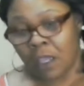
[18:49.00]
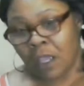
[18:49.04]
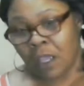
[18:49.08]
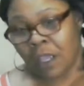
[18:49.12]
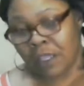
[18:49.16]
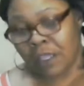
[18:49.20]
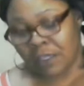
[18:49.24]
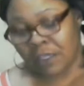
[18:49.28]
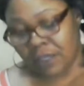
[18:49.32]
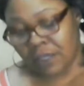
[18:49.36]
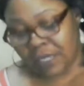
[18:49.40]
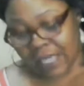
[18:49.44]

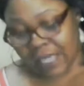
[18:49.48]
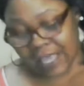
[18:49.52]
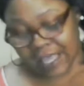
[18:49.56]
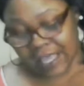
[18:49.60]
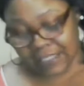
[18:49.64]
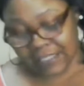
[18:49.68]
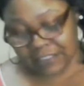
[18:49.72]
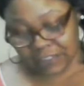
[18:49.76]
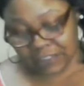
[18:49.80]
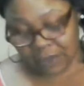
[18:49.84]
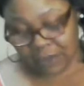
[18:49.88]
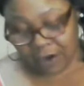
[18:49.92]
Your
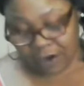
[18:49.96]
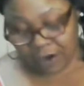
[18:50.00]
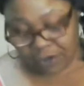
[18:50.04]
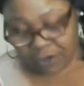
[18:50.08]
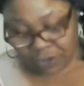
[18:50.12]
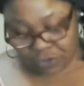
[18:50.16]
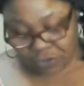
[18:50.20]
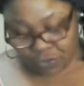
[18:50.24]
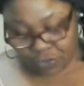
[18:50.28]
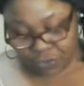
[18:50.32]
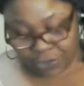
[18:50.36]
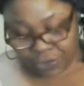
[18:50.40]
last
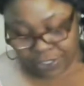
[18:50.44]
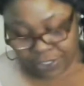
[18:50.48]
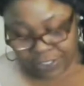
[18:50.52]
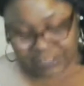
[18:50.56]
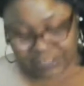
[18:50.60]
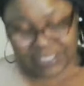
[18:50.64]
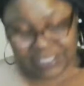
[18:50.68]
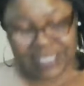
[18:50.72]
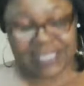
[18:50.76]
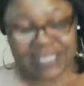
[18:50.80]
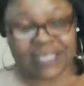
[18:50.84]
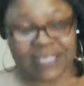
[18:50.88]
card,
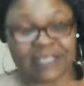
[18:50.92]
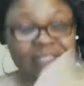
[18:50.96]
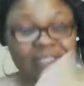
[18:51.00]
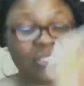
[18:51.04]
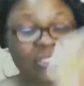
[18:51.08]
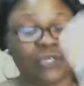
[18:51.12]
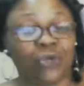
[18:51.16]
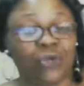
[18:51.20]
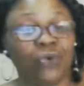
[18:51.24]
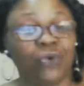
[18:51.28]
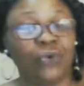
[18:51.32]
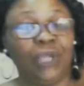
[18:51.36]
Aquarius, is
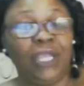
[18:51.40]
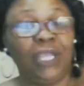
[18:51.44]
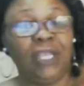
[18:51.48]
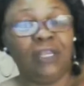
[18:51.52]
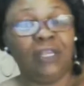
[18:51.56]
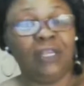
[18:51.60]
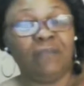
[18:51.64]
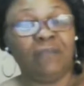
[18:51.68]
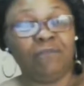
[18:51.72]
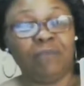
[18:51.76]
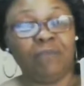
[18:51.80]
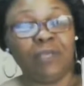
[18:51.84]
the
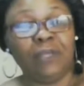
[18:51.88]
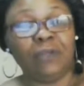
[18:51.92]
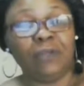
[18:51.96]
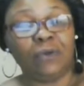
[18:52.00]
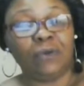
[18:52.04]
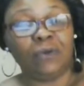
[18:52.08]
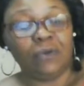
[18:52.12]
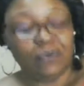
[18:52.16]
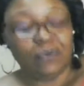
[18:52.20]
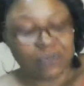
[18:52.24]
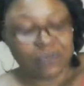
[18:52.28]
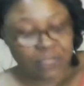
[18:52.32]
Queen of
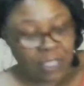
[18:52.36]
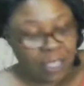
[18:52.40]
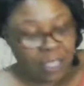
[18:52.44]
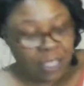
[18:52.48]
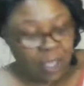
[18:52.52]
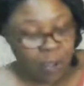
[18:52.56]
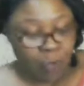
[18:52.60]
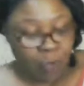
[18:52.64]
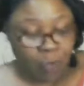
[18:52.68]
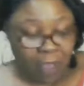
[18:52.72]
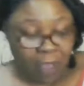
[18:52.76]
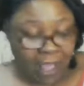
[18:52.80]
Pentacles.
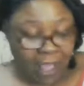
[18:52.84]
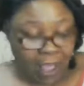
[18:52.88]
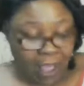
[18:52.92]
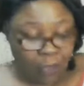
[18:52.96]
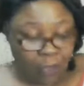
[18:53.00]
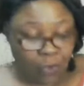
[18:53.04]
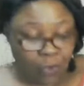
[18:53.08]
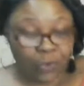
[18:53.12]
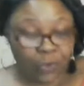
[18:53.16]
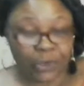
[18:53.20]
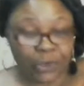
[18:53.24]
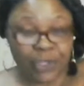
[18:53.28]

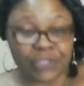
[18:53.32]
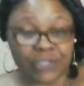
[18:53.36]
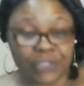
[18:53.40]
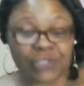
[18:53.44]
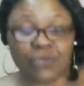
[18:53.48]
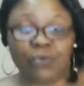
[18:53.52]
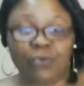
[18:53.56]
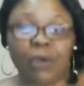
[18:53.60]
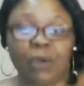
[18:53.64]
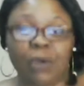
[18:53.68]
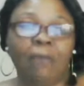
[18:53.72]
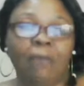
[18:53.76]
Wow,
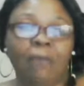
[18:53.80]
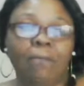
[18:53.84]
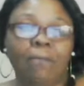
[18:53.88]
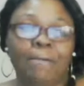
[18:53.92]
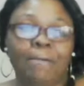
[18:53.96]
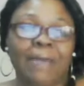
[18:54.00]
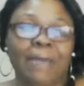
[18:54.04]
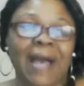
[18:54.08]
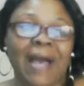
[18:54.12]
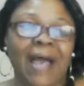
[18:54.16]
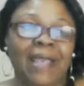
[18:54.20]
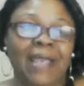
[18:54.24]
Aquarius, you are
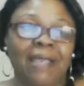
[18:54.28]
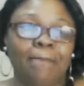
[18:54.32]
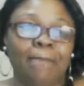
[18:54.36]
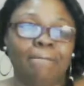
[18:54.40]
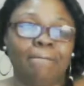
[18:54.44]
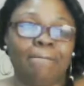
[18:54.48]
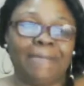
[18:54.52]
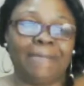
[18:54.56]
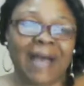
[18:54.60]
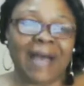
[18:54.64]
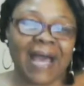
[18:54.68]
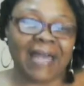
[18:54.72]

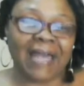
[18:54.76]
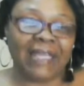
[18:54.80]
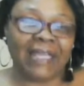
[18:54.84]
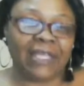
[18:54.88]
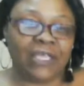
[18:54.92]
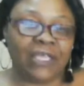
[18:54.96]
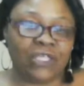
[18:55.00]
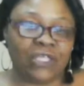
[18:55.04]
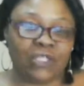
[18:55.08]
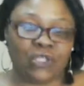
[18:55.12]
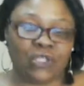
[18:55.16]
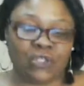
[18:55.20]

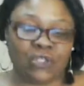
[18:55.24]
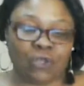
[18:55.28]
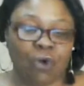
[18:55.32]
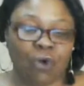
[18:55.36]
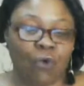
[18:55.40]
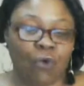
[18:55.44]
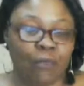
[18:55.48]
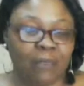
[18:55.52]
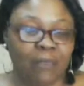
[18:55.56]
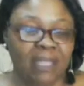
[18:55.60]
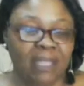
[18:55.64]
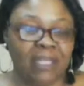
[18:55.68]
embodying
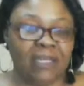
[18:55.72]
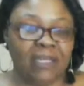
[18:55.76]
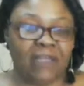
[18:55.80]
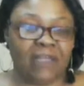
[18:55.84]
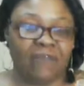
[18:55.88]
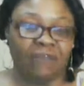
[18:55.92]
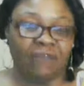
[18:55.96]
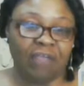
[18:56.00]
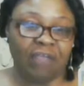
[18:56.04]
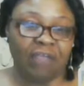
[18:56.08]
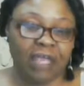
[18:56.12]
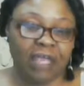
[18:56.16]
so many
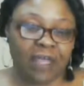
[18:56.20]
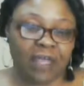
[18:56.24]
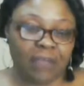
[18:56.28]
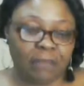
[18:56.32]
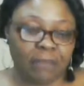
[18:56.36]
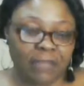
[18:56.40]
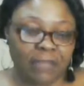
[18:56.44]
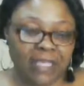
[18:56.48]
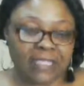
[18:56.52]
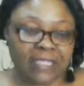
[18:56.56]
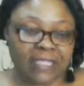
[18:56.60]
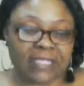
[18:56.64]
different
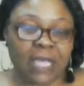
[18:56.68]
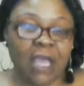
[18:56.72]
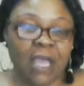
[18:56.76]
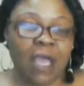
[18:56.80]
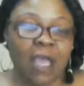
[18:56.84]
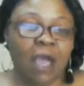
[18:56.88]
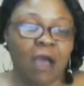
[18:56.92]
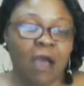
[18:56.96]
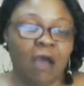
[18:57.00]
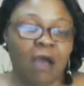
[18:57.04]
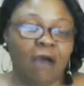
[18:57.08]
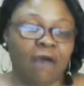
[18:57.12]
elements
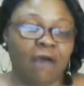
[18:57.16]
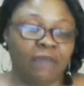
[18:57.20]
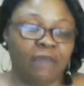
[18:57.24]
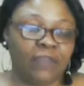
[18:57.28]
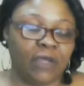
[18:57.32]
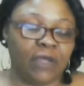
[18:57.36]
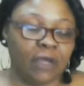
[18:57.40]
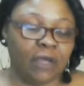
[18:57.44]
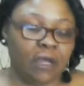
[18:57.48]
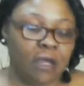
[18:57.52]
of the